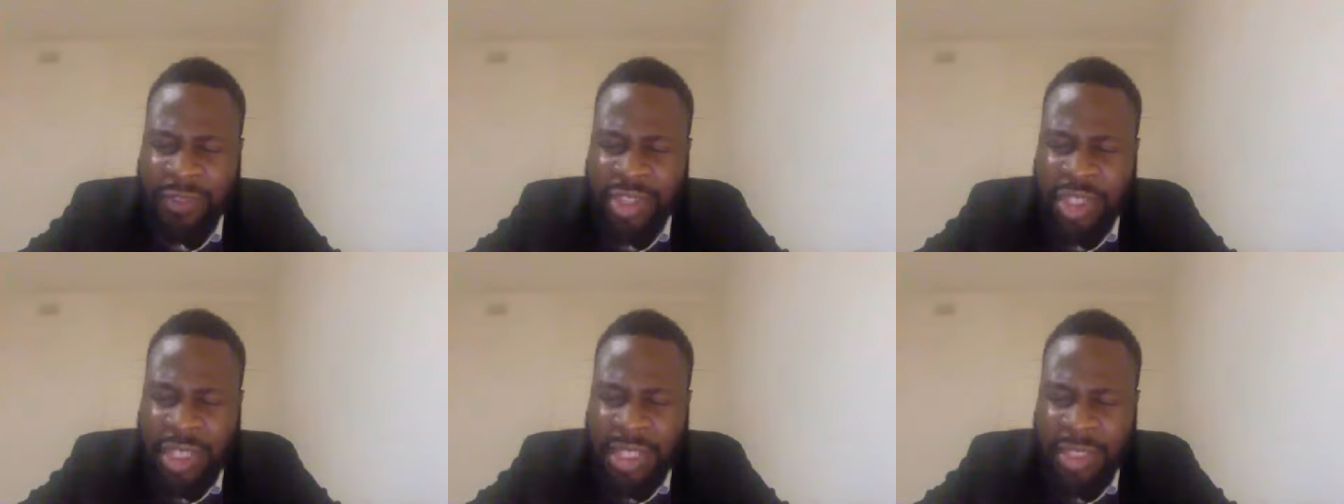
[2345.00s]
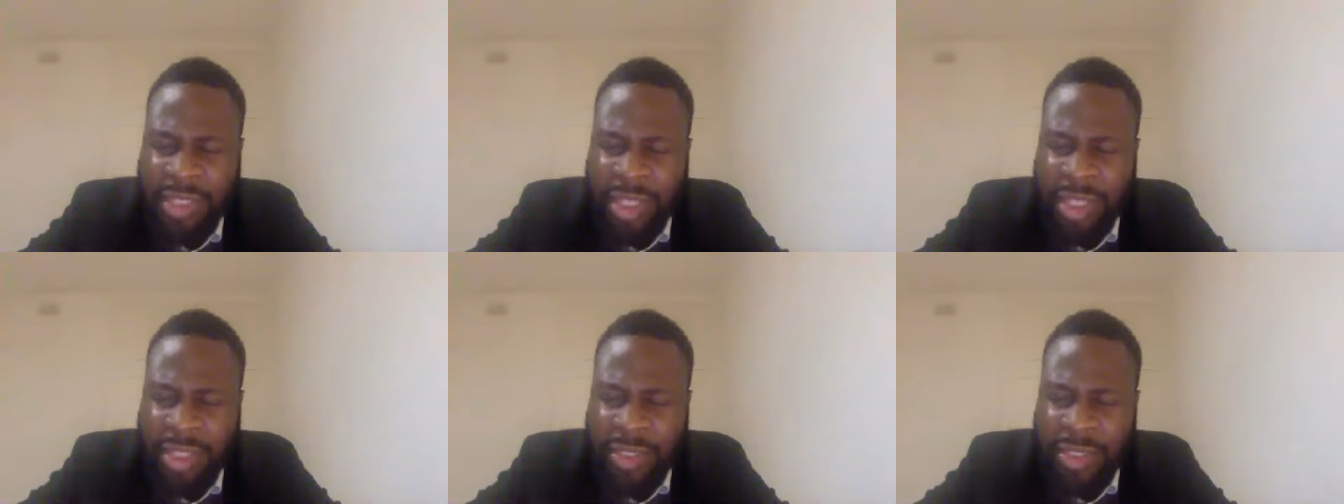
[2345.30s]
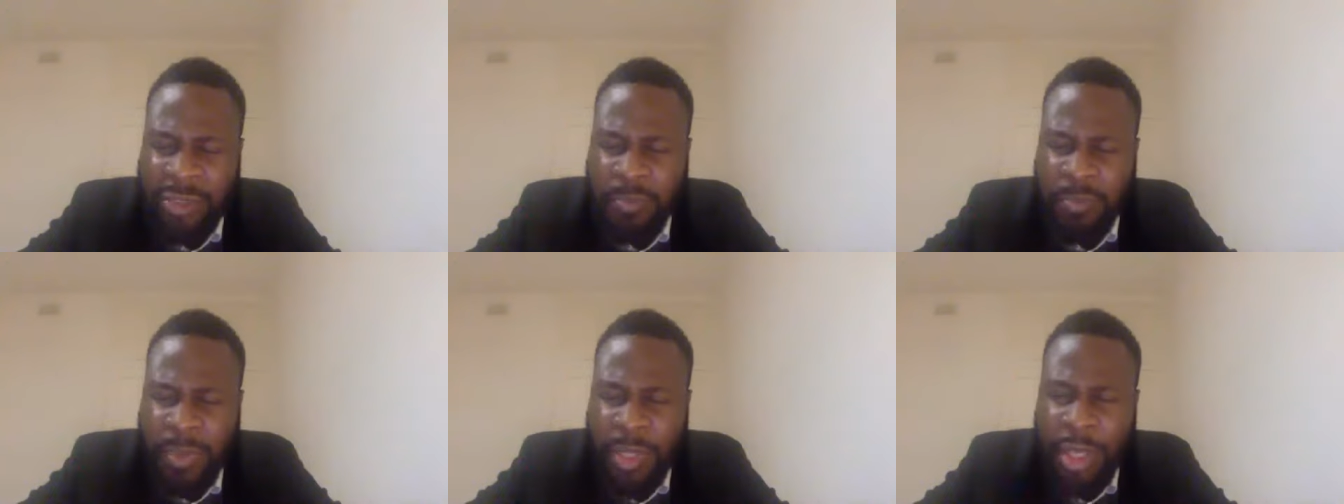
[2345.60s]

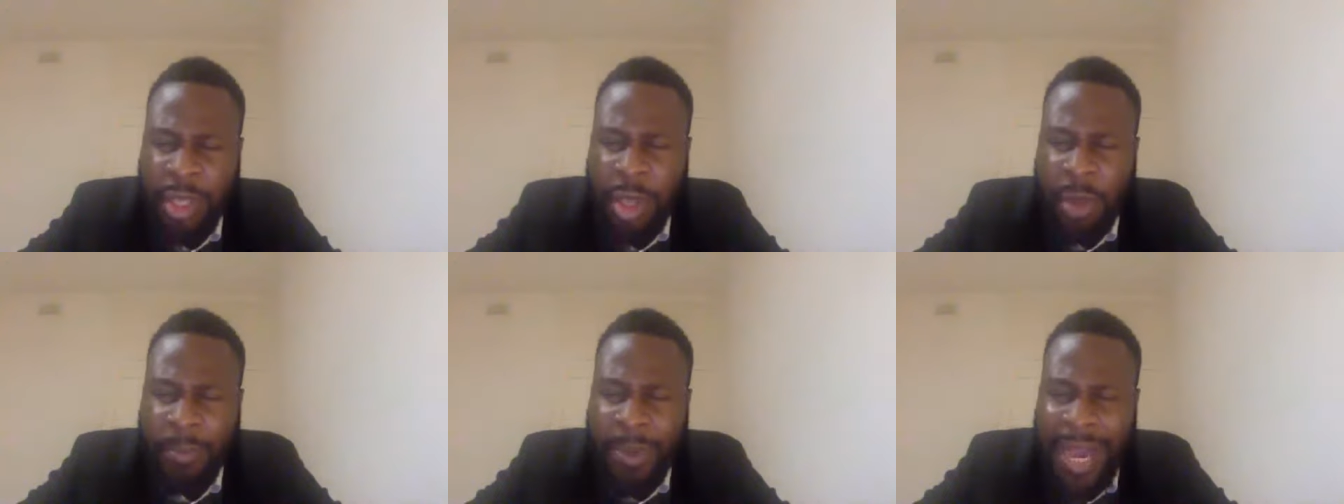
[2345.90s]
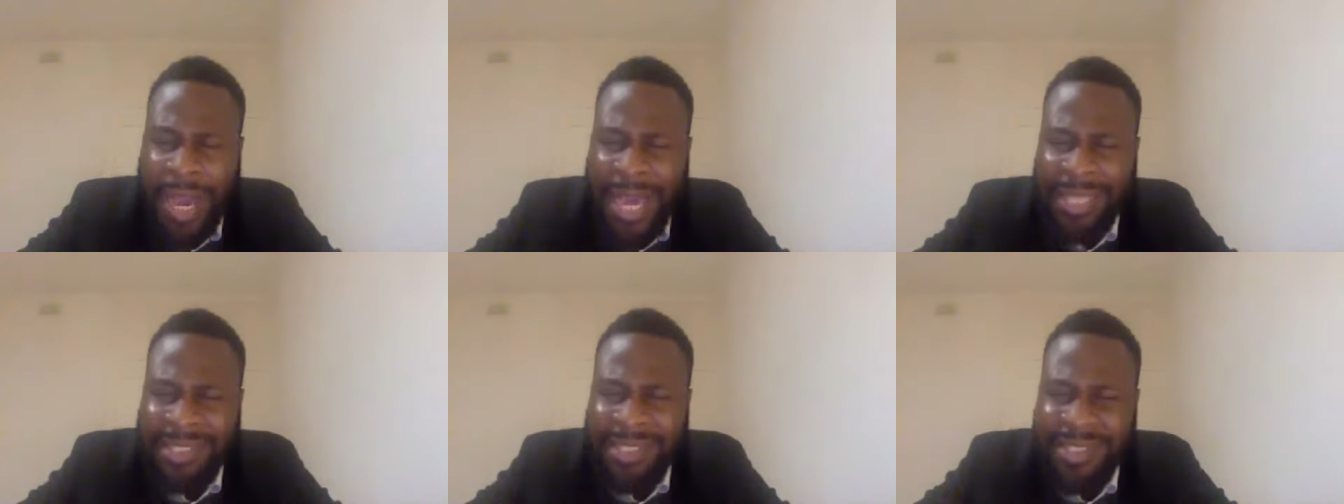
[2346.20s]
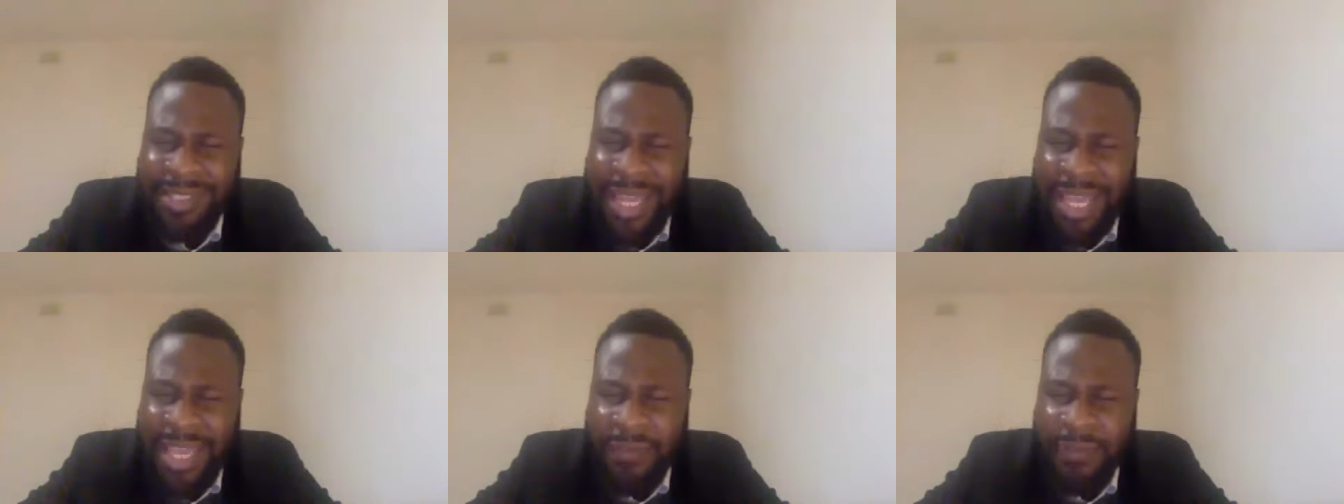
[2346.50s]
Jesus. Amen. But as
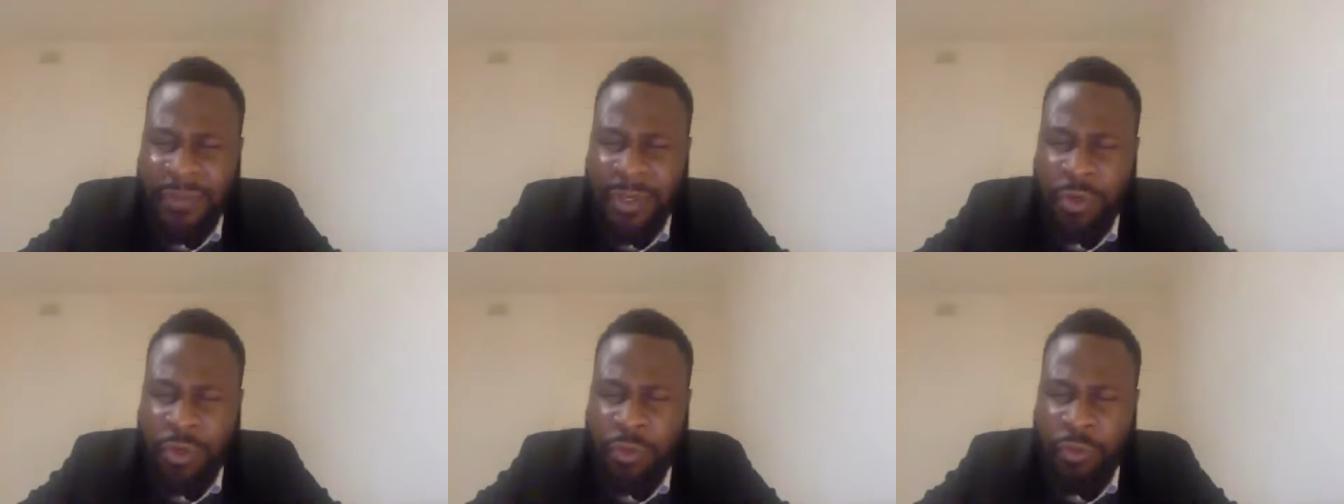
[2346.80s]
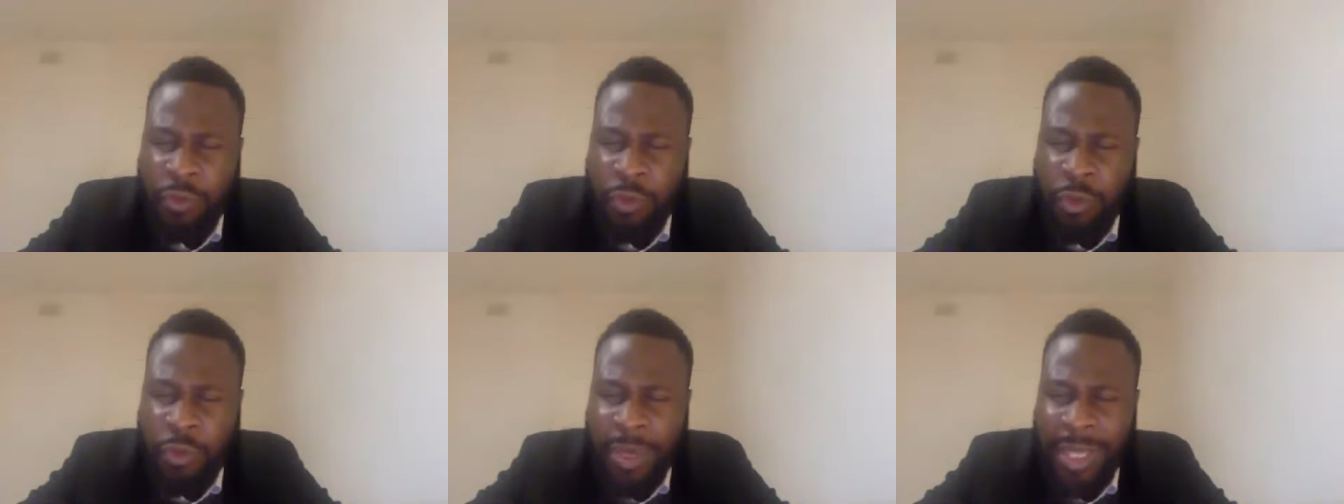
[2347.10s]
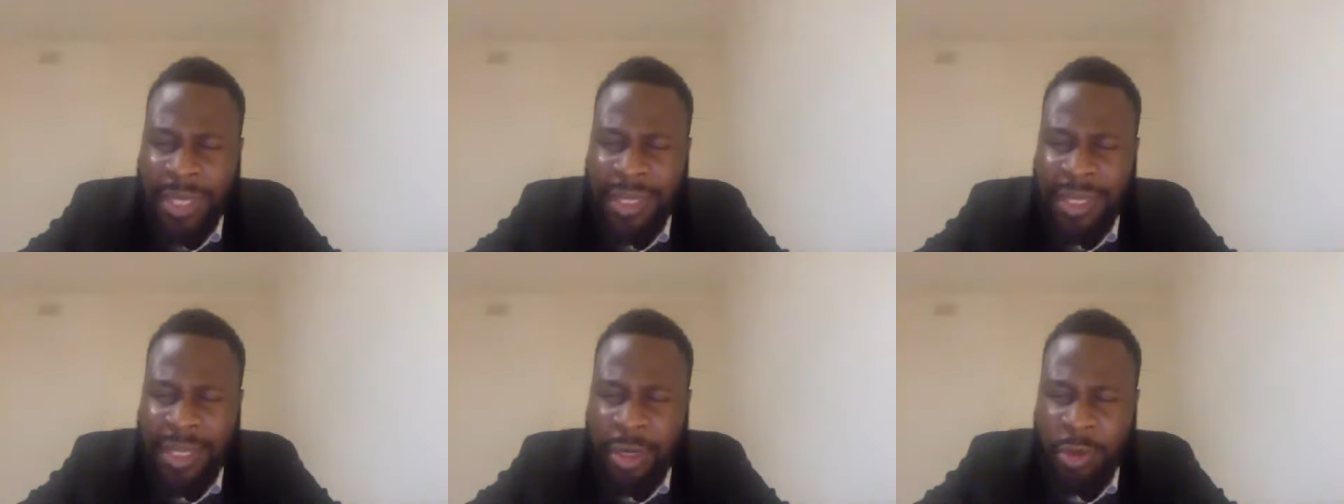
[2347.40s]
David grew
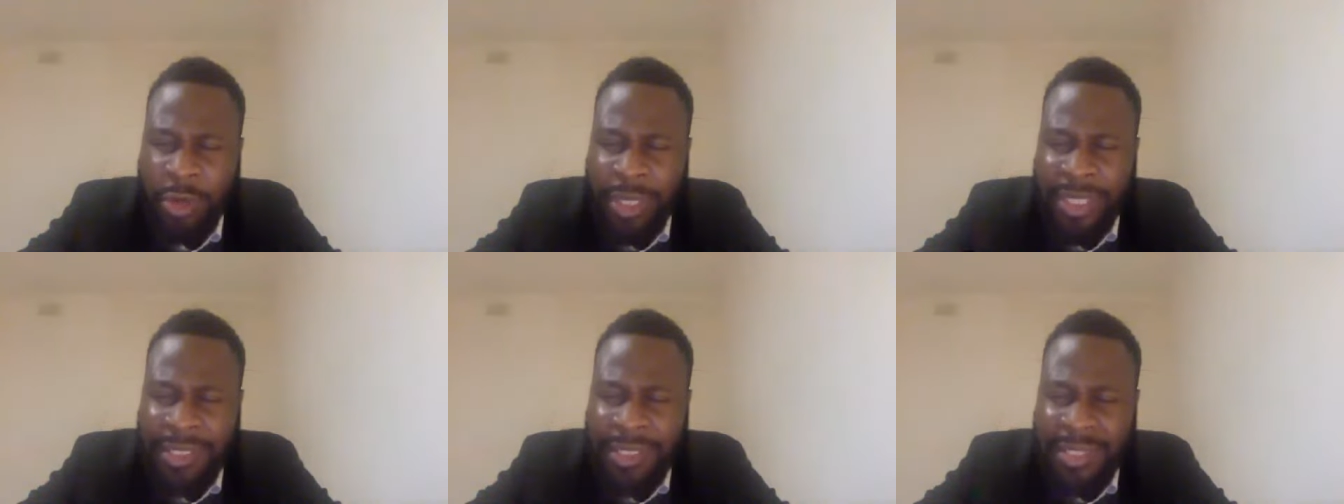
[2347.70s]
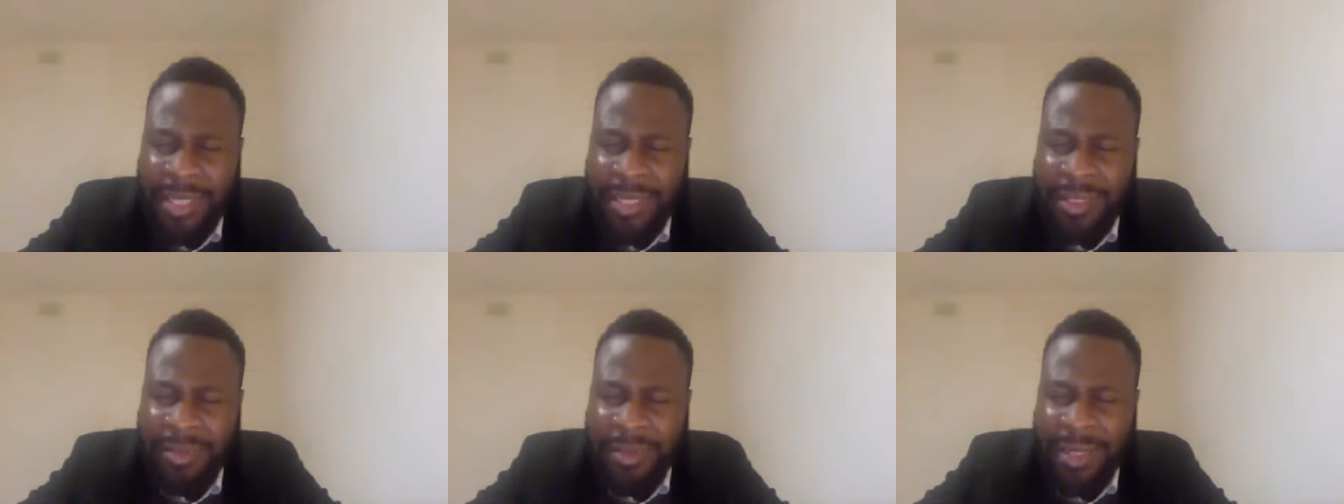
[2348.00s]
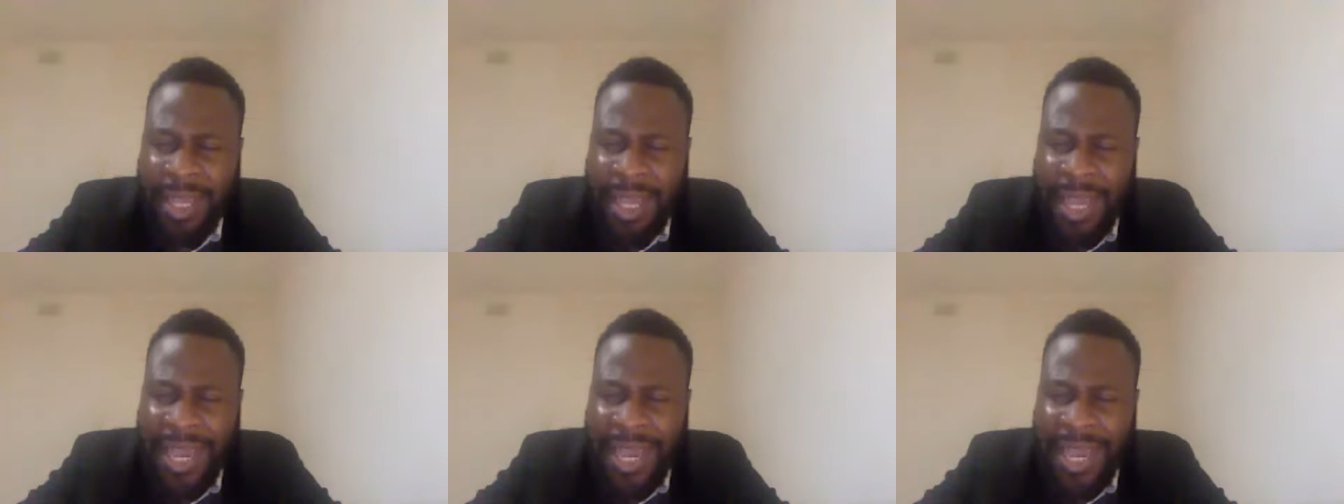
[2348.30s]
in the anointing,